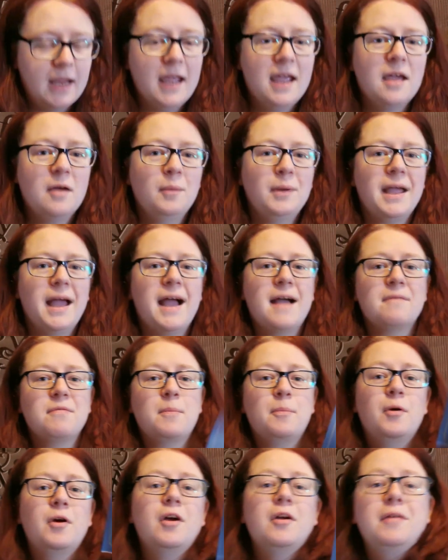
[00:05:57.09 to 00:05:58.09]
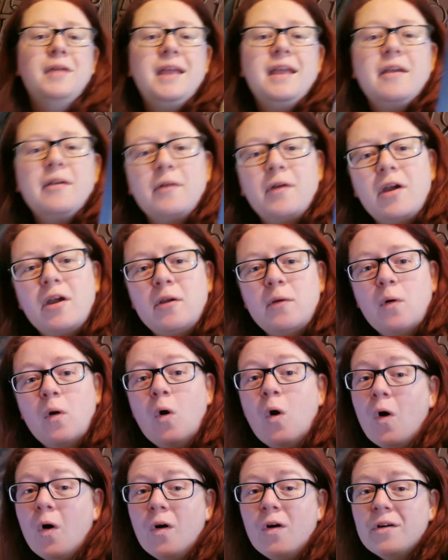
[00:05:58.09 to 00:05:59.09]
here we have the pro hero
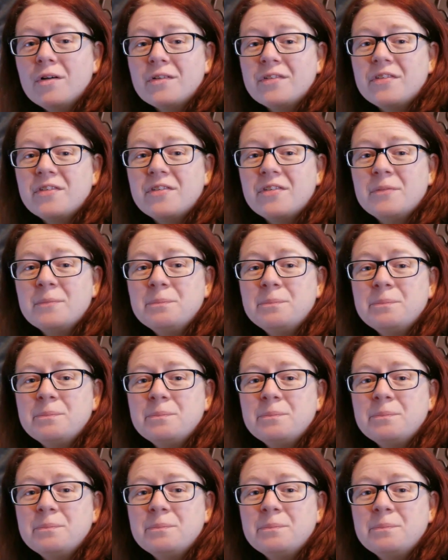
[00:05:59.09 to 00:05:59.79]
horse.